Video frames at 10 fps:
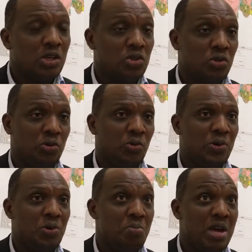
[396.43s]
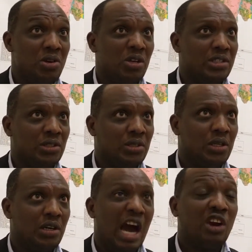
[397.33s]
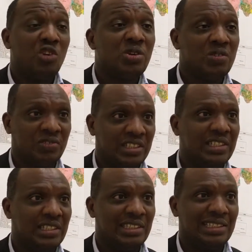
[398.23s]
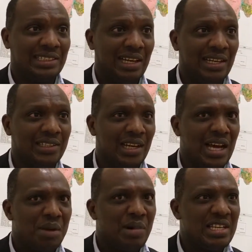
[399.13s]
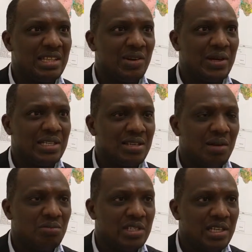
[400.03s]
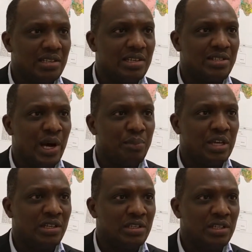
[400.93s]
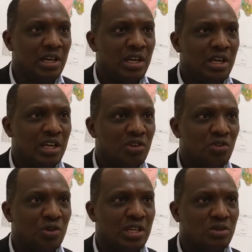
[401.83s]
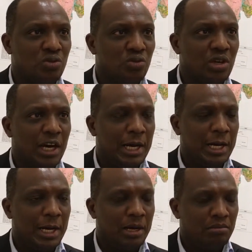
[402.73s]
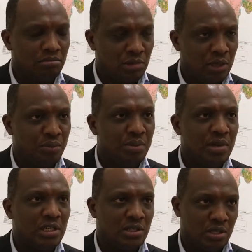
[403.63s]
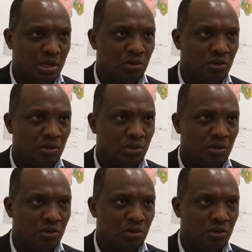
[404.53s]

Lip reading: So we may not say a lot of changes as such, but there were some changes happened in order to implement